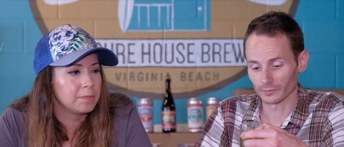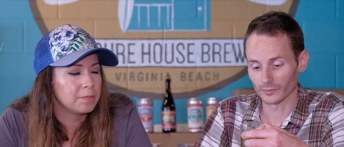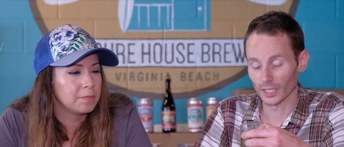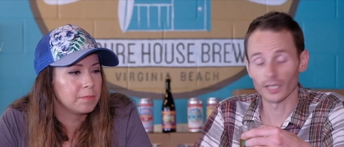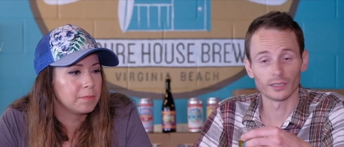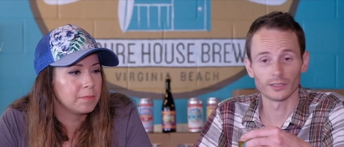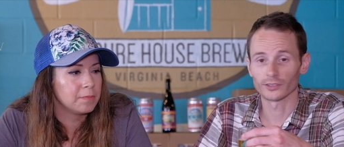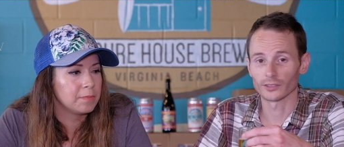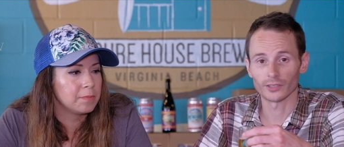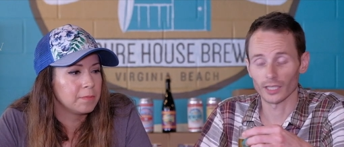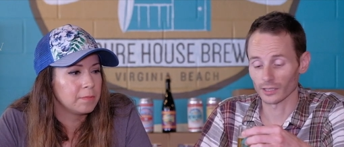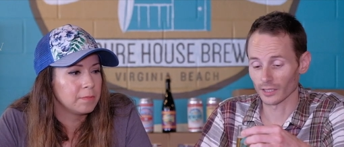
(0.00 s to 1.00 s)
Speaker 1: Yeah, it's
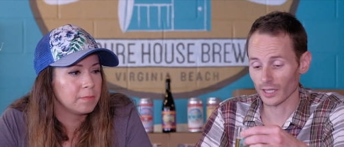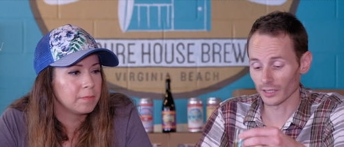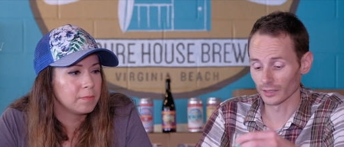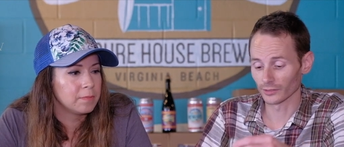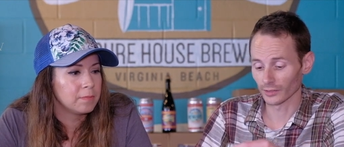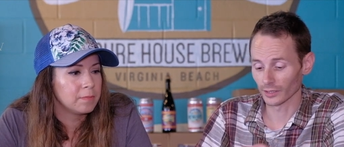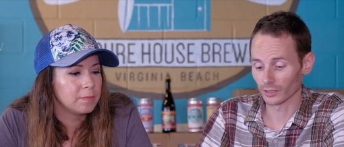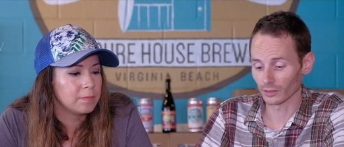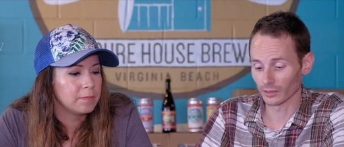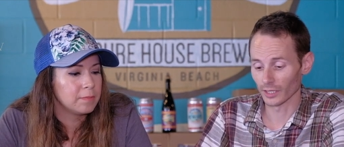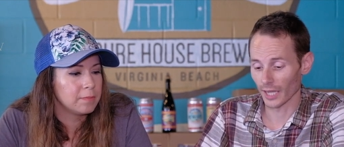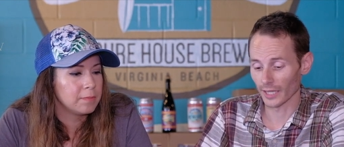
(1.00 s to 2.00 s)
exactly that. It's like
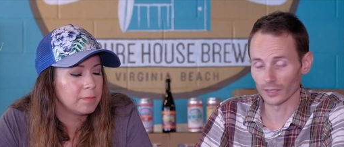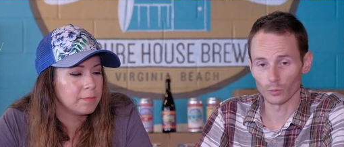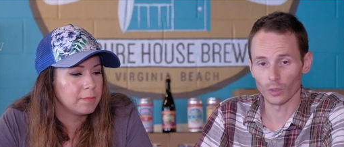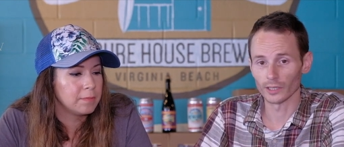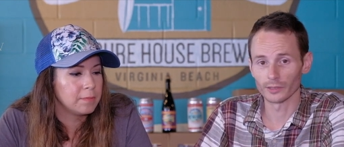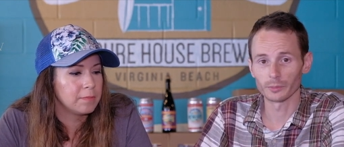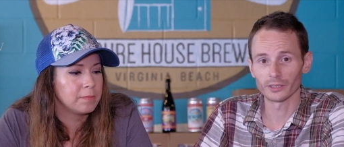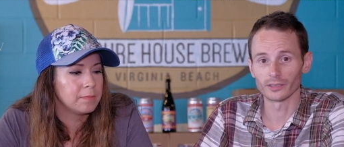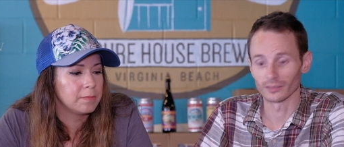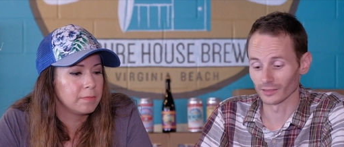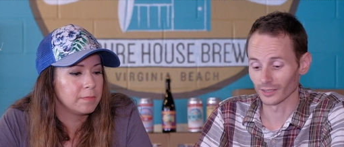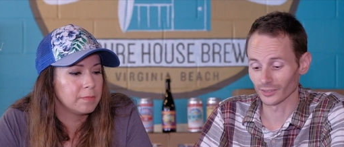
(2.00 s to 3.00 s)
they added wine to beer.
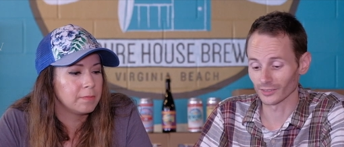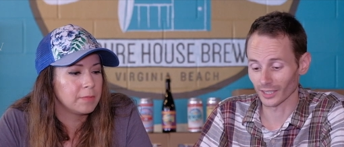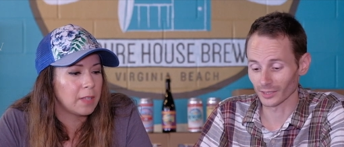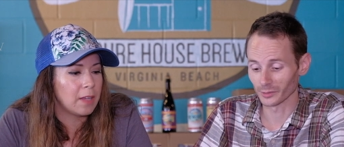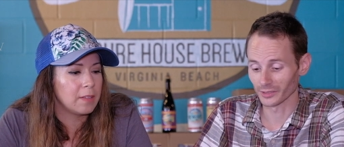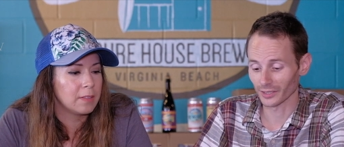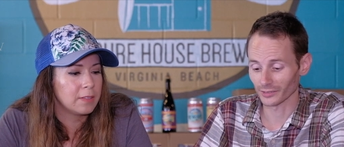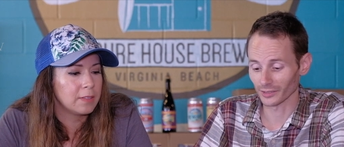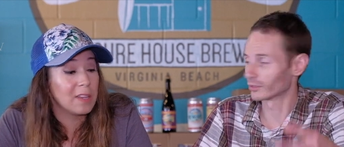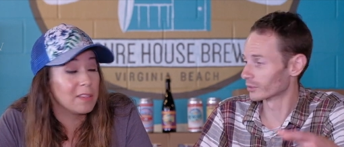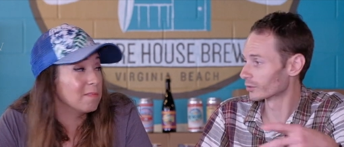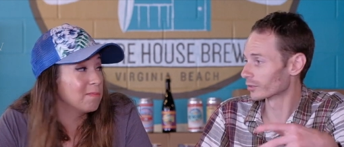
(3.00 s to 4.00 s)
And that's exactly yeah. what it tastes
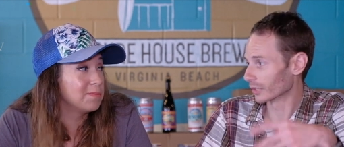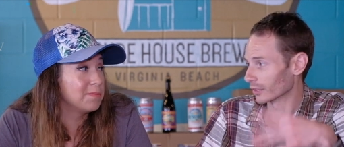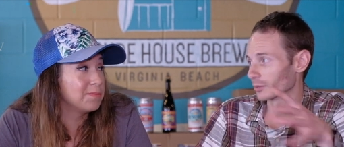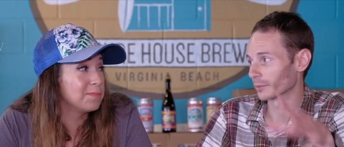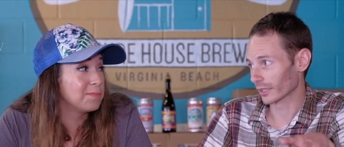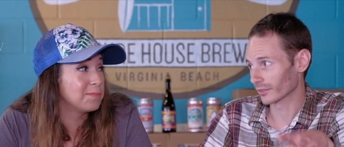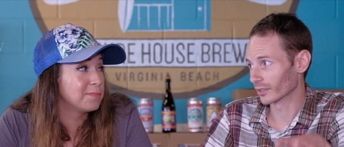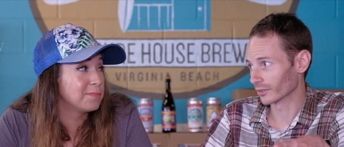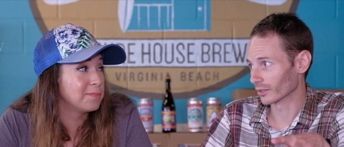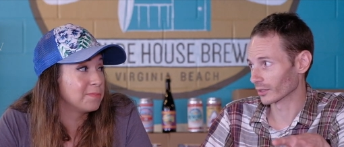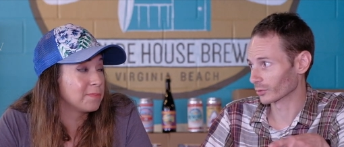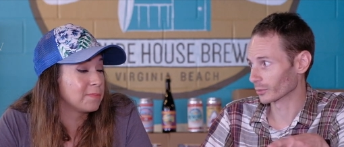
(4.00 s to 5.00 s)
like. You still get some of that
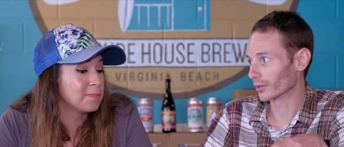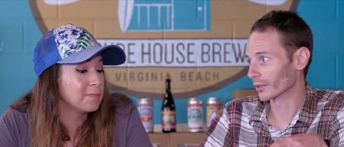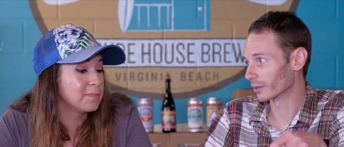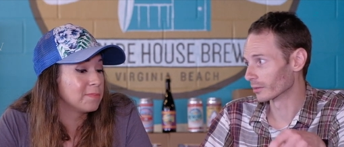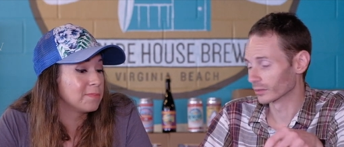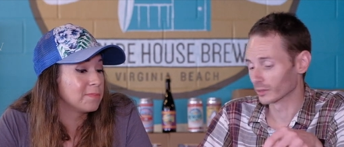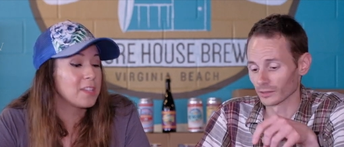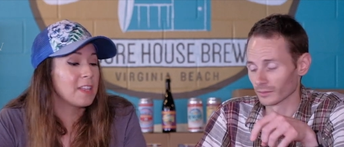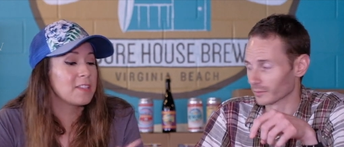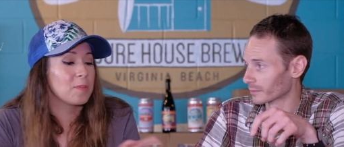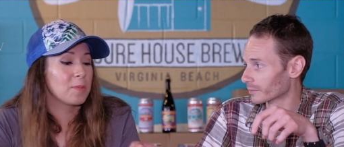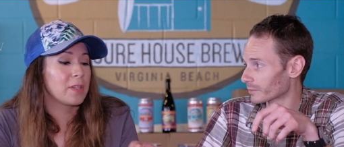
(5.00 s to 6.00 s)
Saison as well, though.
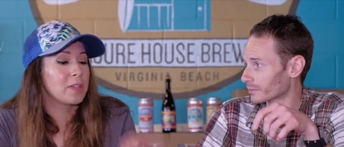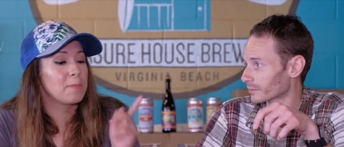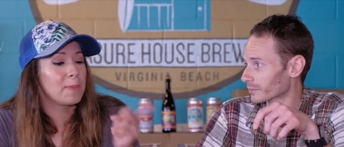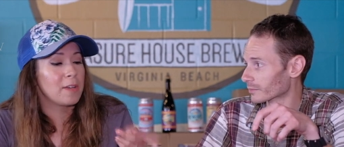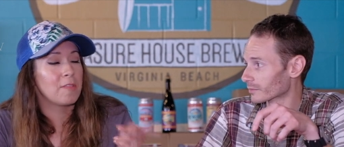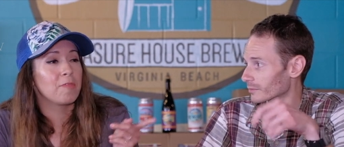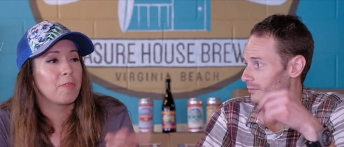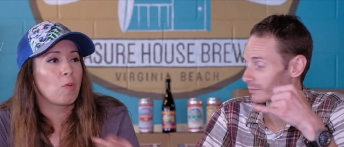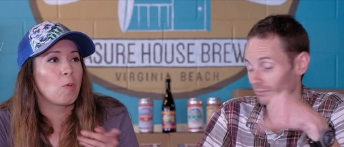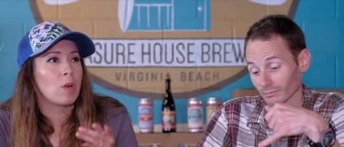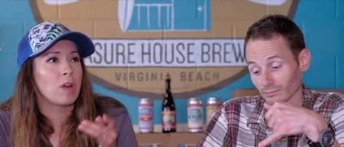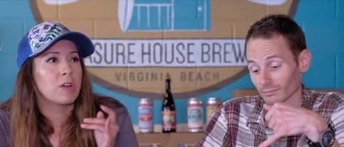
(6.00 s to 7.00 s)
Speaker 2: That's a really good beer
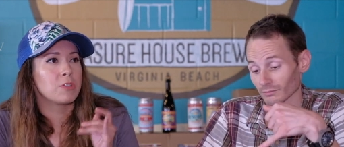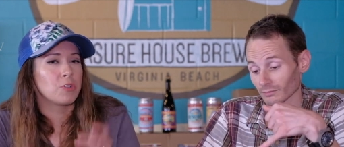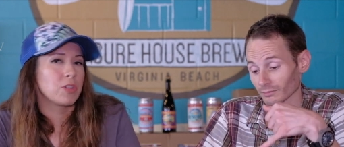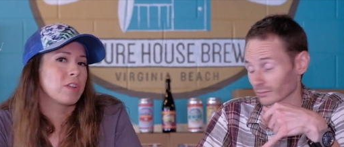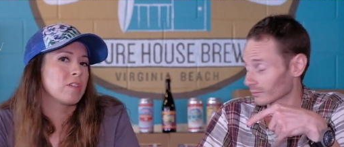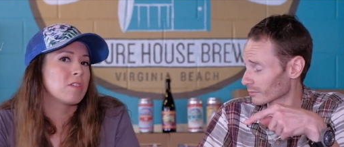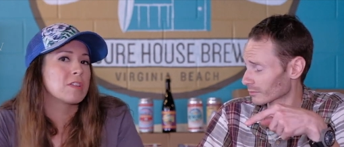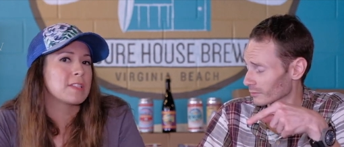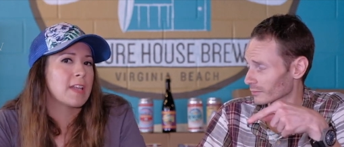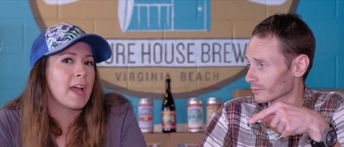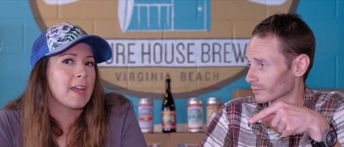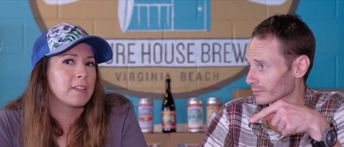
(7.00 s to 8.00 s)
for drinkers
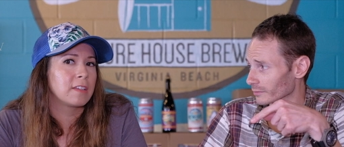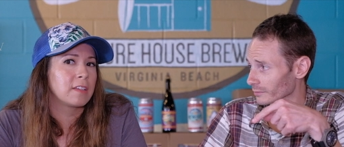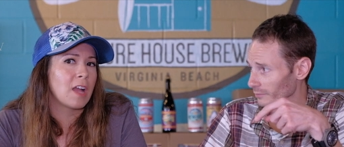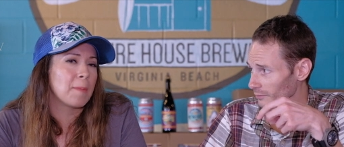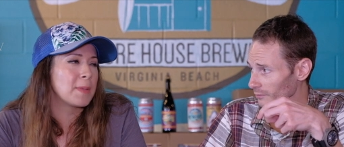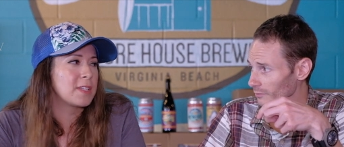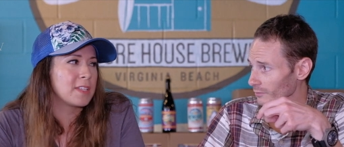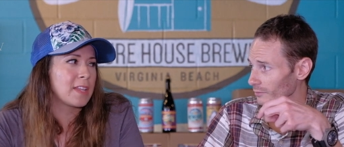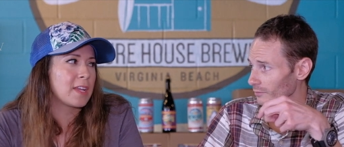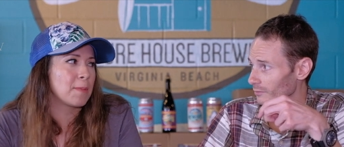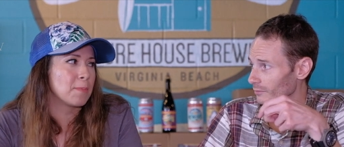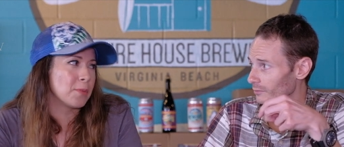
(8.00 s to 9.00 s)
that come into
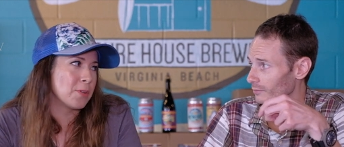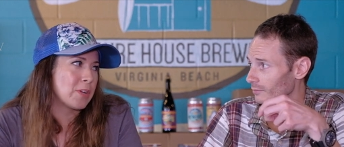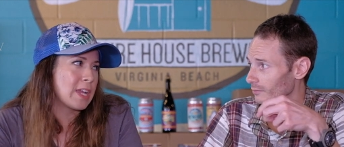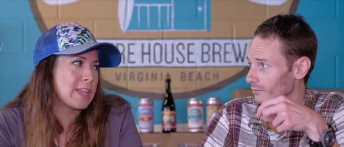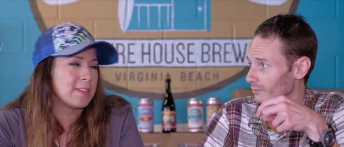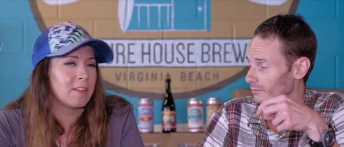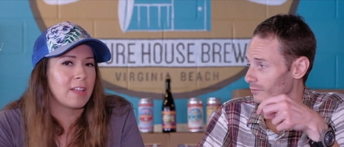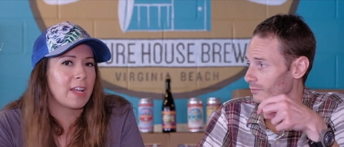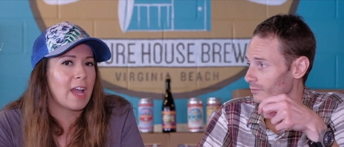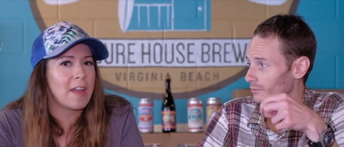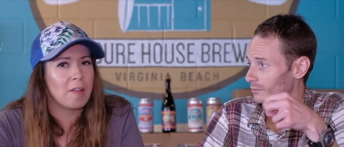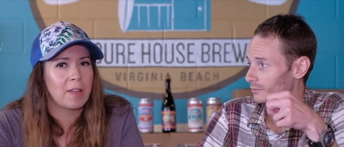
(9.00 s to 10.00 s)
like a brewery and they're like,
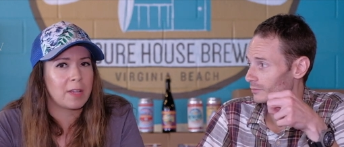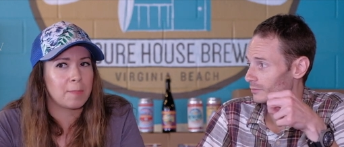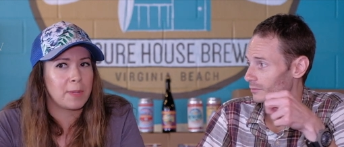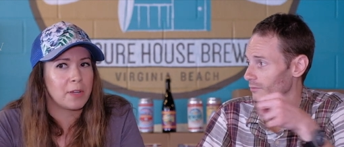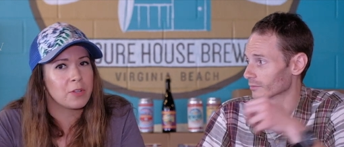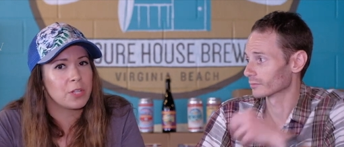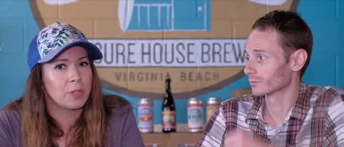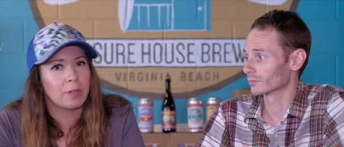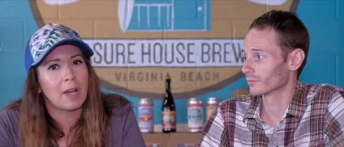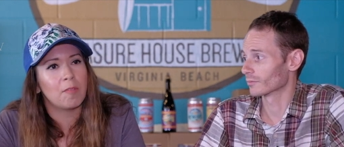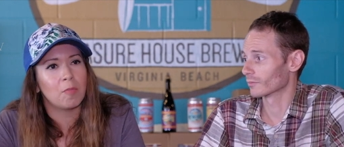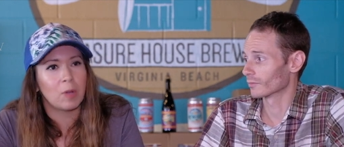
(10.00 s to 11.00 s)
I don't like beer. Do you
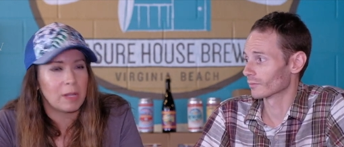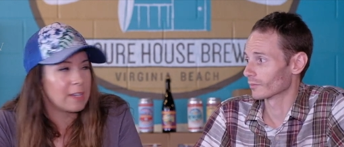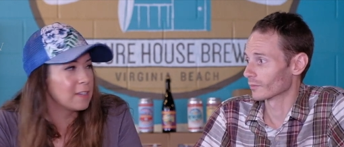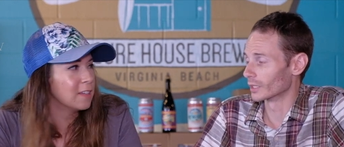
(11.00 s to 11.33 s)
have wine?